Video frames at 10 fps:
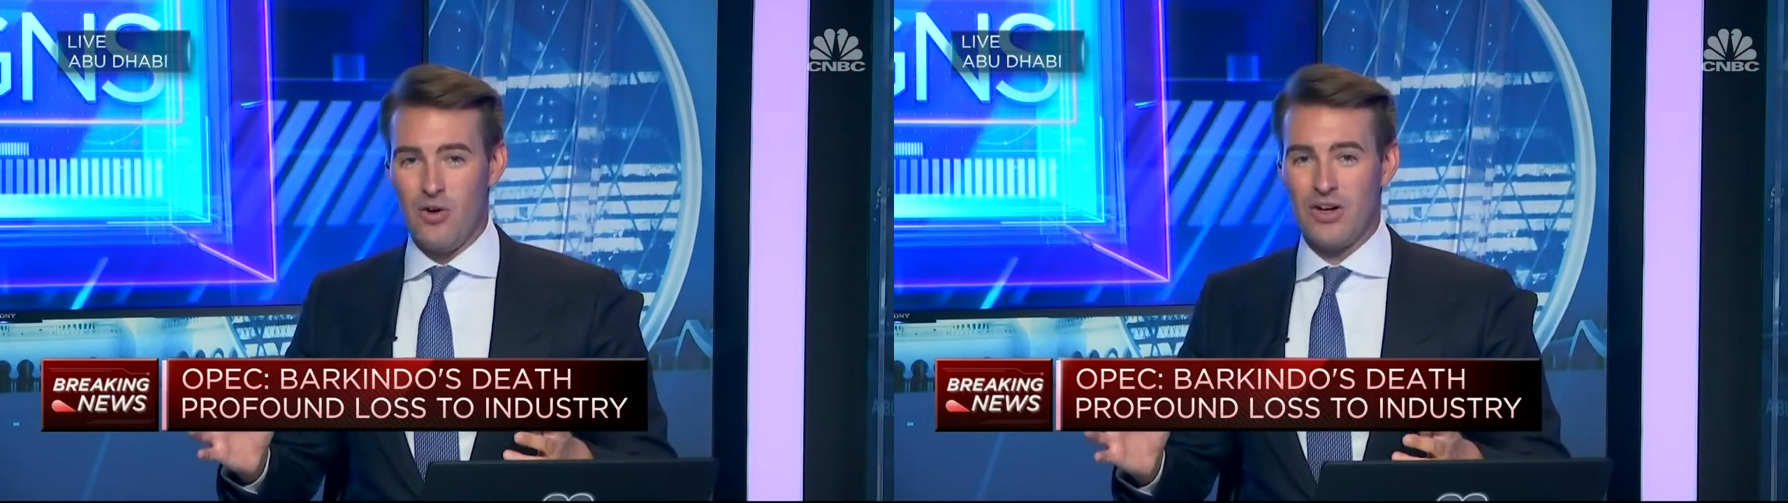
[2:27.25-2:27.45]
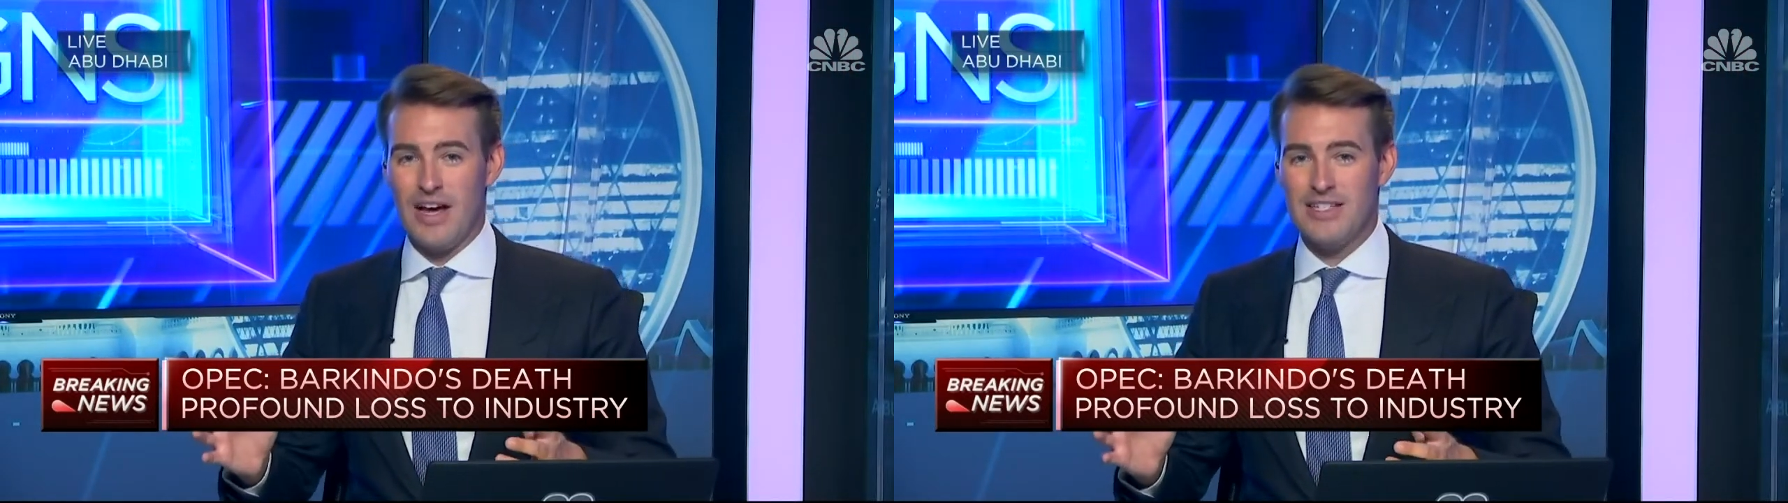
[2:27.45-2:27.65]

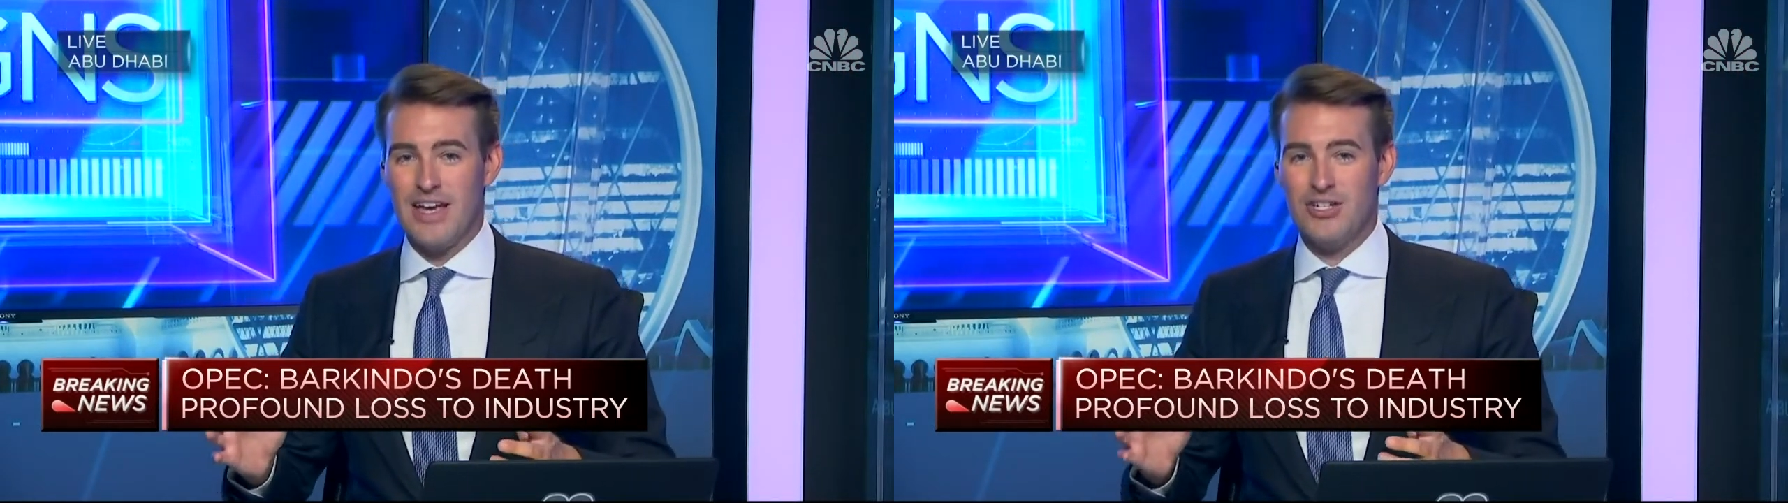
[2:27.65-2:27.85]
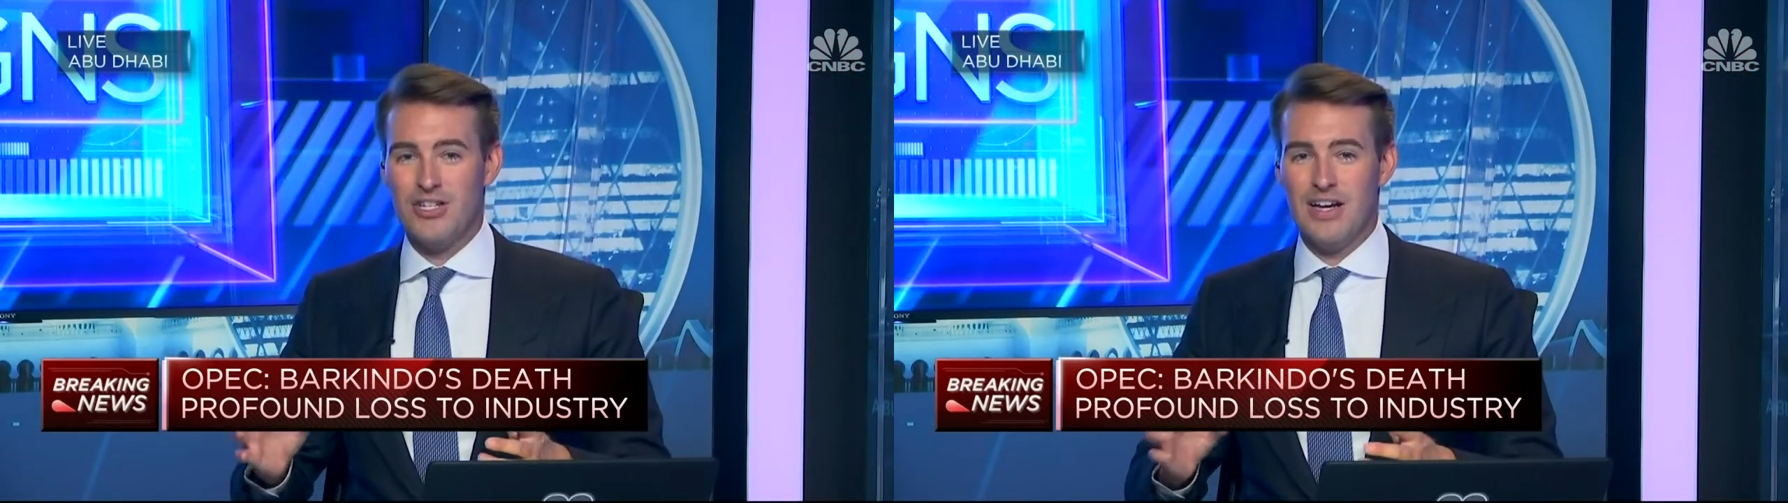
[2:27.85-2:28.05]

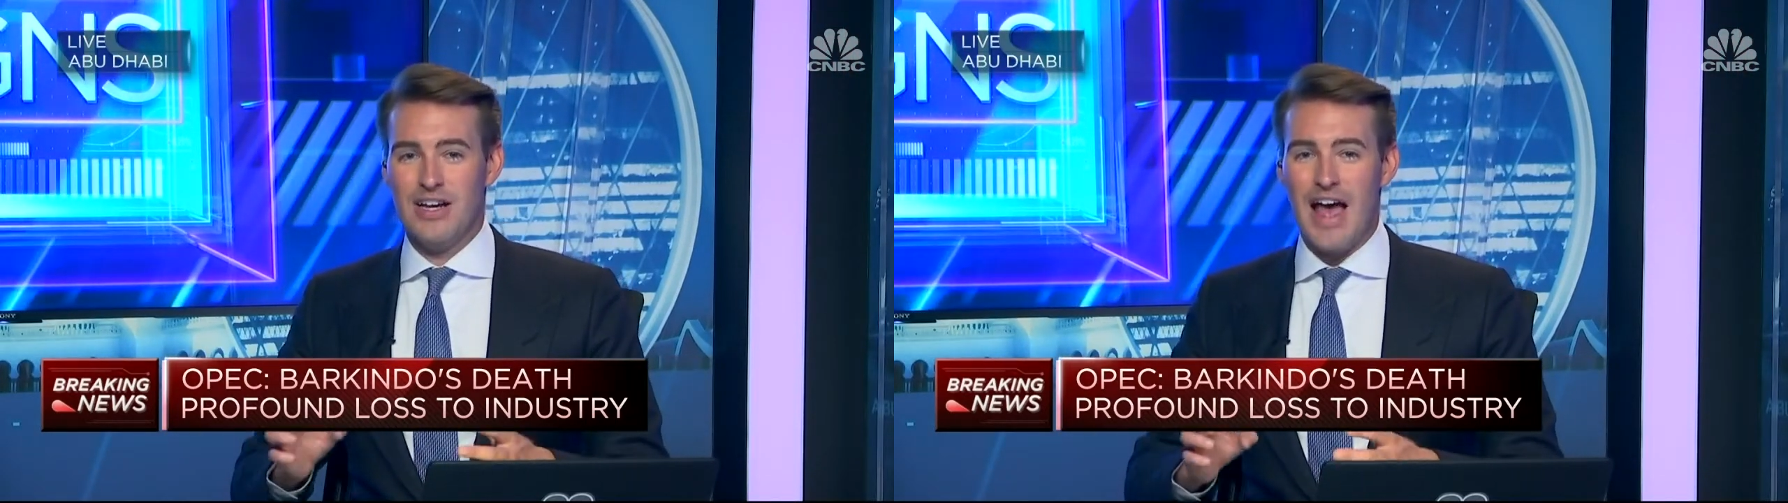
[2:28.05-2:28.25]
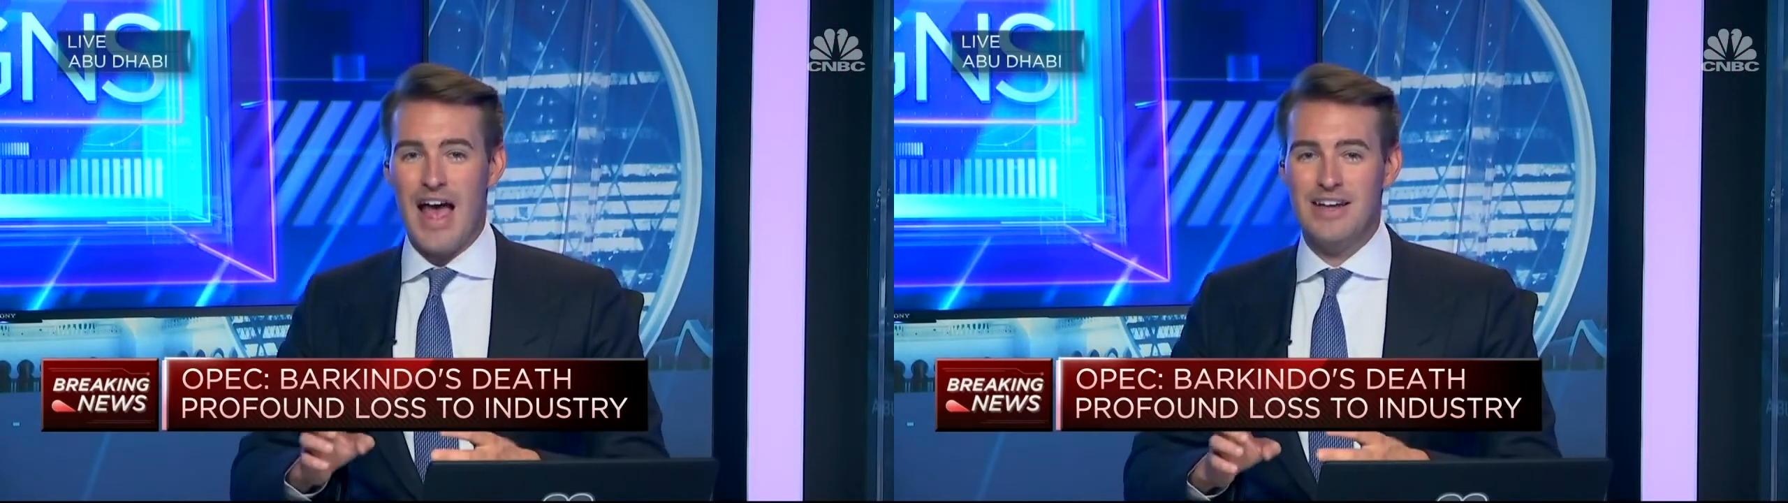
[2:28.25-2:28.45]

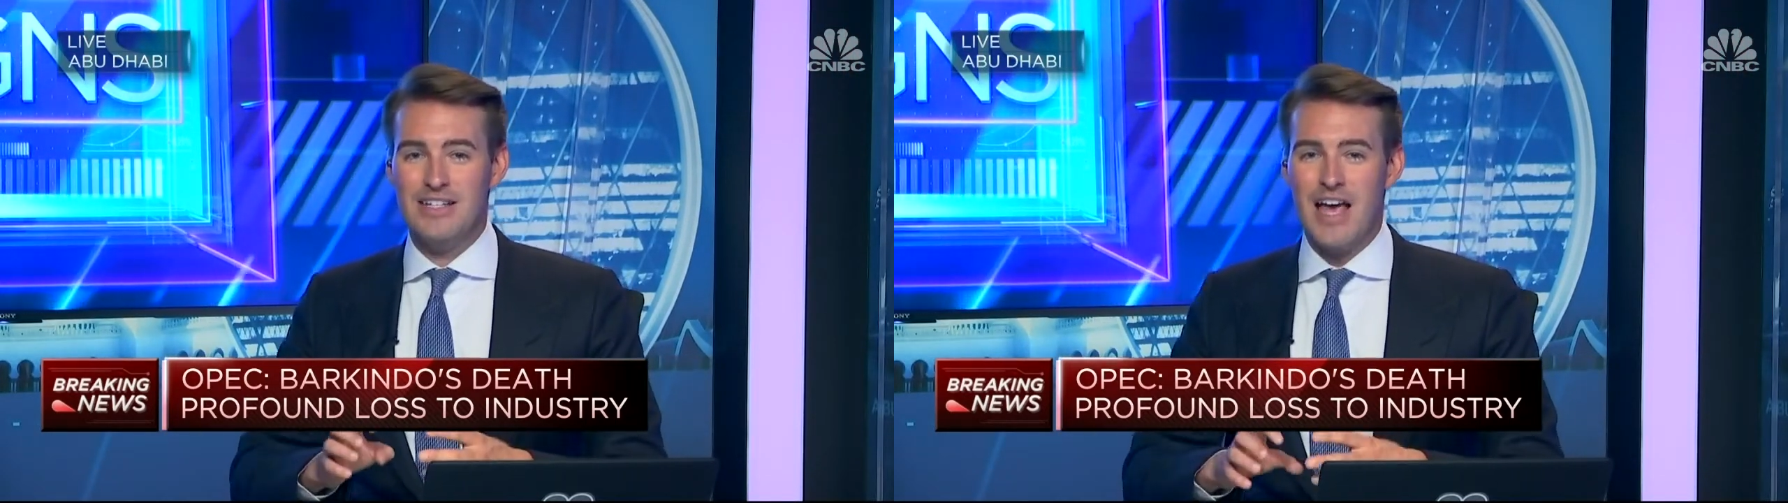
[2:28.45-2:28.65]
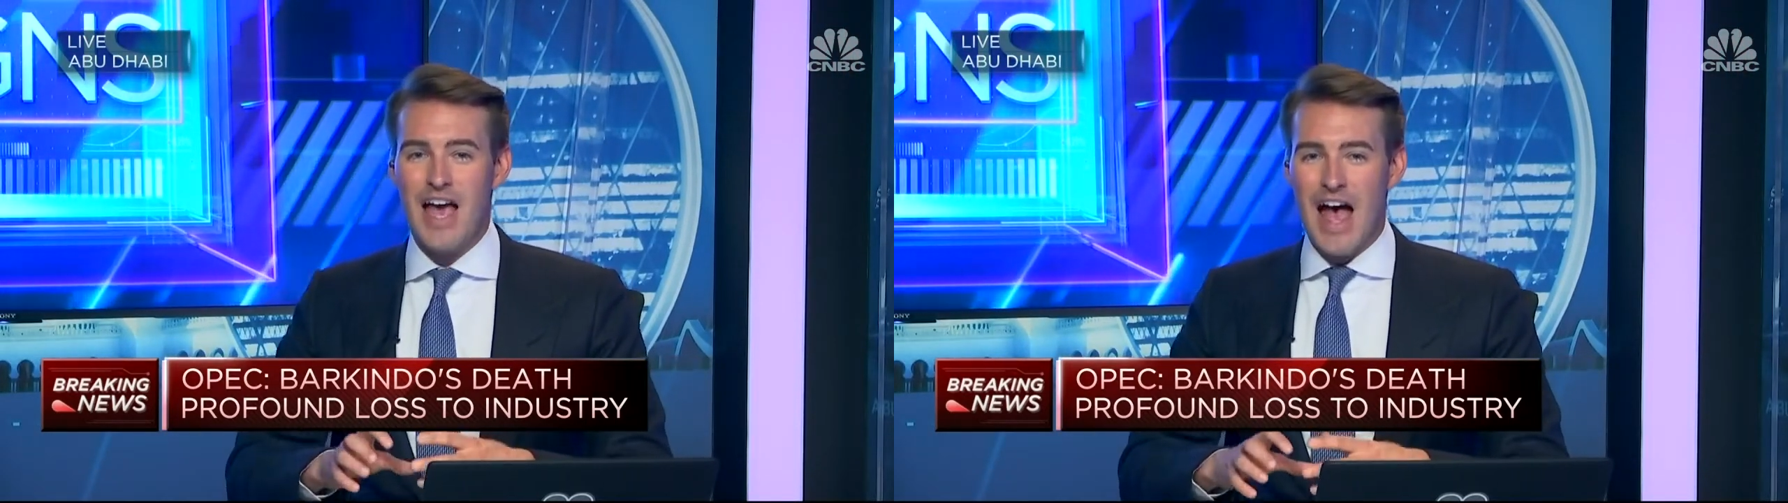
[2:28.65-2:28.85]
organization and